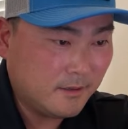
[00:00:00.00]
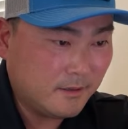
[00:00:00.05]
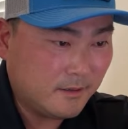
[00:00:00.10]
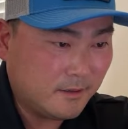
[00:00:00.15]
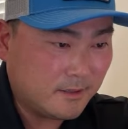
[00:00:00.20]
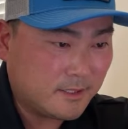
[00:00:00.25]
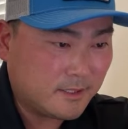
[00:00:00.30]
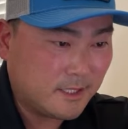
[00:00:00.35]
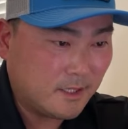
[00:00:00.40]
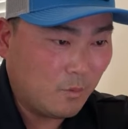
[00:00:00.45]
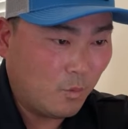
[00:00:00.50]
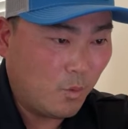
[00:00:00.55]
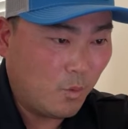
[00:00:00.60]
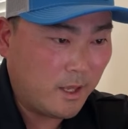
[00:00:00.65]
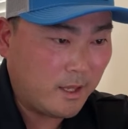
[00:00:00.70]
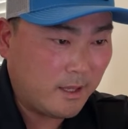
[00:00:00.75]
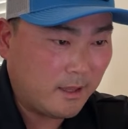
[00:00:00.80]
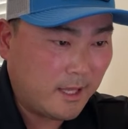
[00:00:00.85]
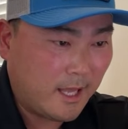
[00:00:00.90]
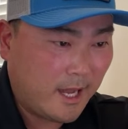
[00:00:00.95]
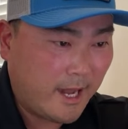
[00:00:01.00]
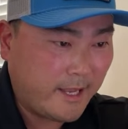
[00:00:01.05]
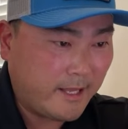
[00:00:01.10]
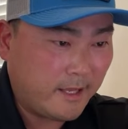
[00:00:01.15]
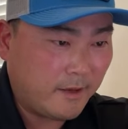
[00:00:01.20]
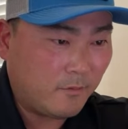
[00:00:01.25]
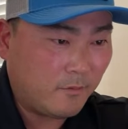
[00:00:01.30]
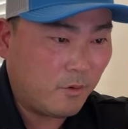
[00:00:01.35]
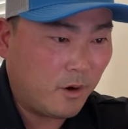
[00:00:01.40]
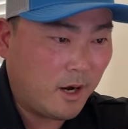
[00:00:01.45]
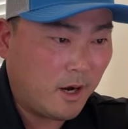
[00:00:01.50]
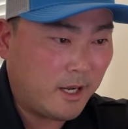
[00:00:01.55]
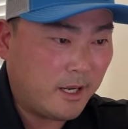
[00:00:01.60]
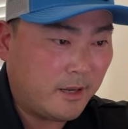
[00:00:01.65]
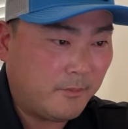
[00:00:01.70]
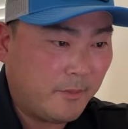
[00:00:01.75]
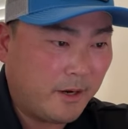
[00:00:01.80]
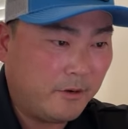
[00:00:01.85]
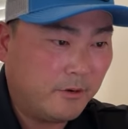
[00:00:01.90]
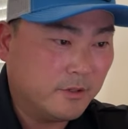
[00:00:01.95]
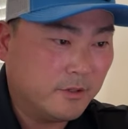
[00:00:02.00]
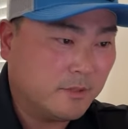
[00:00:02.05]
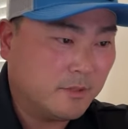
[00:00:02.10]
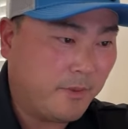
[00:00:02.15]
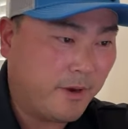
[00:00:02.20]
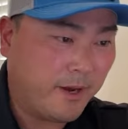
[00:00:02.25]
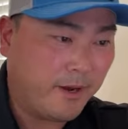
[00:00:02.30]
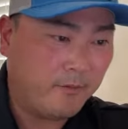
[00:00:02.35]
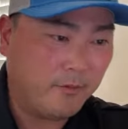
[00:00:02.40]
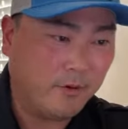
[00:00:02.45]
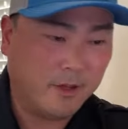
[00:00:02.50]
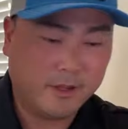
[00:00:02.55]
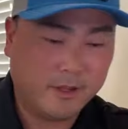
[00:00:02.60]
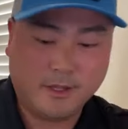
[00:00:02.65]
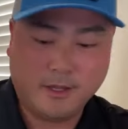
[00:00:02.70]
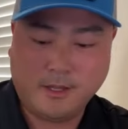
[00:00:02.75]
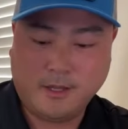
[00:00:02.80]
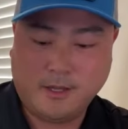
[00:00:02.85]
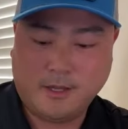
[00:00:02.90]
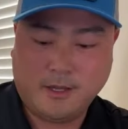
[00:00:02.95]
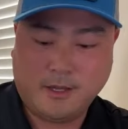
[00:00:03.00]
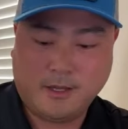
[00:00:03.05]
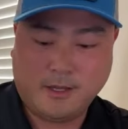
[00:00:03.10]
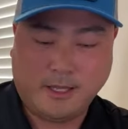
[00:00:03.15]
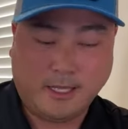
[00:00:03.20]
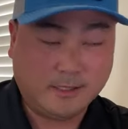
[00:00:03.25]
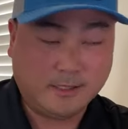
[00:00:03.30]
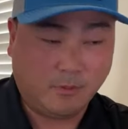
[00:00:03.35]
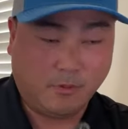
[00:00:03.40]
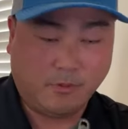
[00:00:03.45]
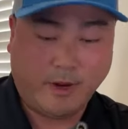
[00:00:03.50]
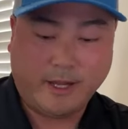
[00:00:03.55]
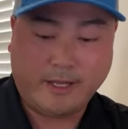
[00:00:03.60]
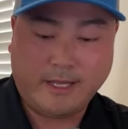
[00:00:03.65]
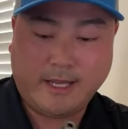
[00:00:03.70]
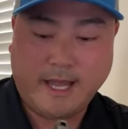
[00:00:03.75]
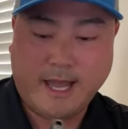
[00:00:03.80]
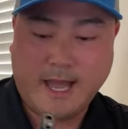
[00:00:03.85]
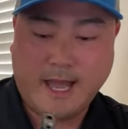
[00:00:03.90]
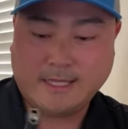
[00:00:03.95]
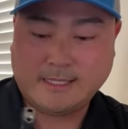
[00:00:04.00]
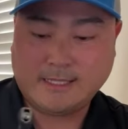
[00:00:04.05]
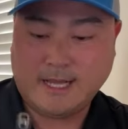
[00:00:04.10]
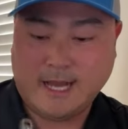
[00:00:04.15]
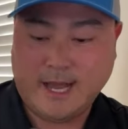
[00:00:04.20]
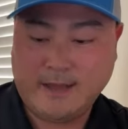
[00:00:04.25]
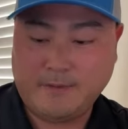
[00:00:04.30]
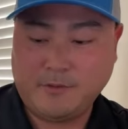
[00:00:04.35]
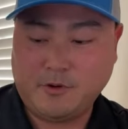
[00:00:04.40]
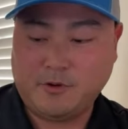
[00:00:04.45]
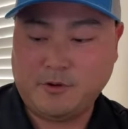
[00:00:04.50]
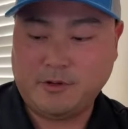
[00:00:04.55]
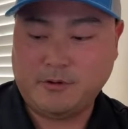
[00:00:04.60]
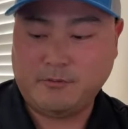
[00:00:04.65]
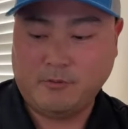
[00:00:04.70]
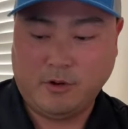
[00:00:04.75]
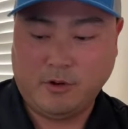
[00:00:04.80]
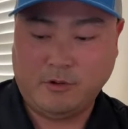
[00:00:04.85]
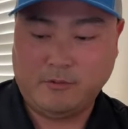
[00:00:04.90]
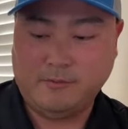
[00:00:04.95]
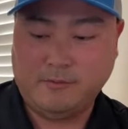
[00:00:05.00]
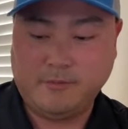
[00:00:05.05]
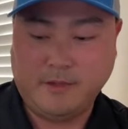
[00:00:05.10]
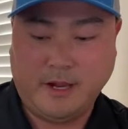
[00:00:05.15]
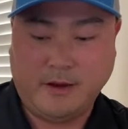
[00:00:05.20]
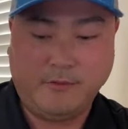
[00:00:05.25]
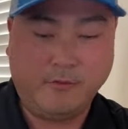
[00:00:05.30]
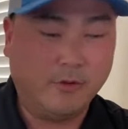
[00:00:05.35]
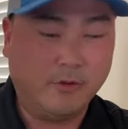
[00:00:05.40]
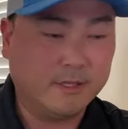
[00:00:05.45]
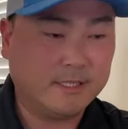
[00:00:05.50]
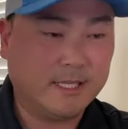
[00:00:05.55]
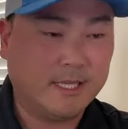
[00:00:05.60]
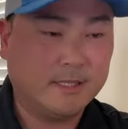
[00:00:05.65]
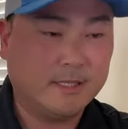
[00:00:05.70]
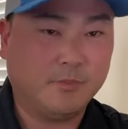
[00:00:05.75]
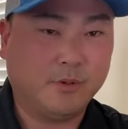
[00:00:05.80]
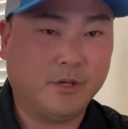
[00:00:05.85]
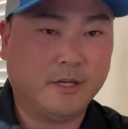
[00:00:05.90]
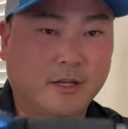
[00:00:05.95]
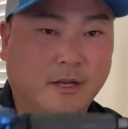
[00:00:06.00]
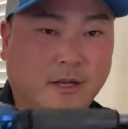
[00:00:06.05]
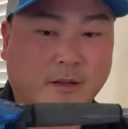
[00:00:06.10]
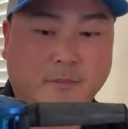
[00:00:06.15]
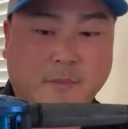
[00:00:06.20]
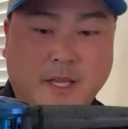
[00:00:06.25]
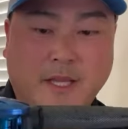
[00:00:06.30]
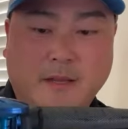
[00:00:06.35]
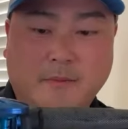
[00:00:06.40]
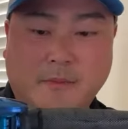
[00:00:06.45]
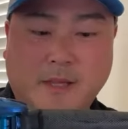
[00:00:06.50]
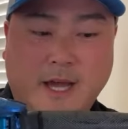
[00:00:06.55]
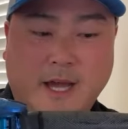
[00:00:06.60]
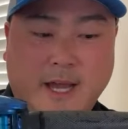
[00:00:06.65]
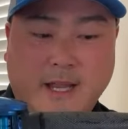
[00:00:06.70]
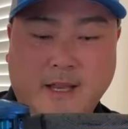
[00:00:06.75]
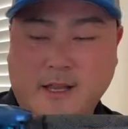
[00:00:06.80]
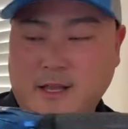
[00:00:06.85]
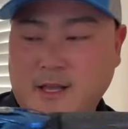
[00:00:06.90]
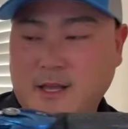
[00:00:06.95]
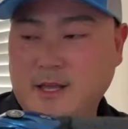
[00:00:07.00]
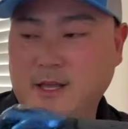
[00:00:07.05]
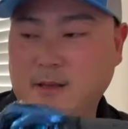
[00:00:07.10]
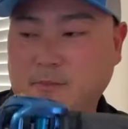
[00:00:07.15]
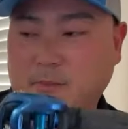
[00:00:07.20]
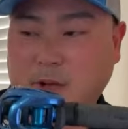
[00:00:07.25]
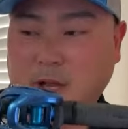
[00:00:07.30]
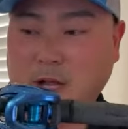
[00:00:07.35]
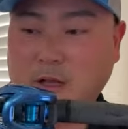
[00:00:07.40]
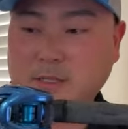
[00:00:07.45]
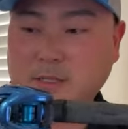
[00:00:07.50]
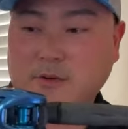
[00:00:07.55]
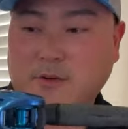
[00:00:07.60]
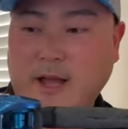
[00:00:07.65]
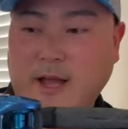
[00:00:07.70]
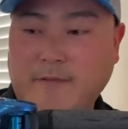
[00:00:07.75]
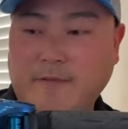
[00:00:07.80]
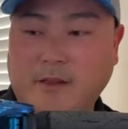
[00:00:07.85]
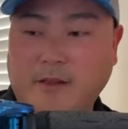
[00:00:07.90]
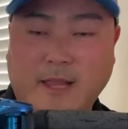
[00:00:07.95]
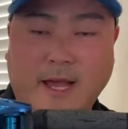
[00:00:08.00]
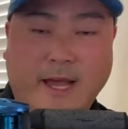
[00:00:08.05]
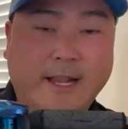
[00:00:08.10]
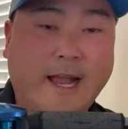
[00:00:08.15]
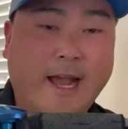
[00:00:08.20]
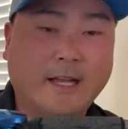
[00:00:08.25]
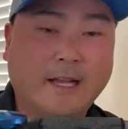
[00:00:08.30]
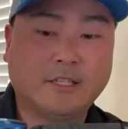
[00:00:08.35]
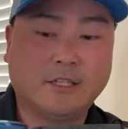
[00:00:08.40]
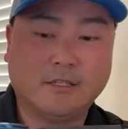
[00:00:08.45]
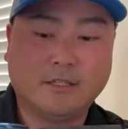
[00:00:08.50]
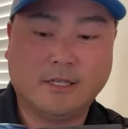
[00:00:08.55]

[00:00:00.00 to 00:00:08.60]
Let's see, what line and rod am I going to pair with? That's what Randy asked. I am going to, well, everyone says put it on a medium light, but I also have the light action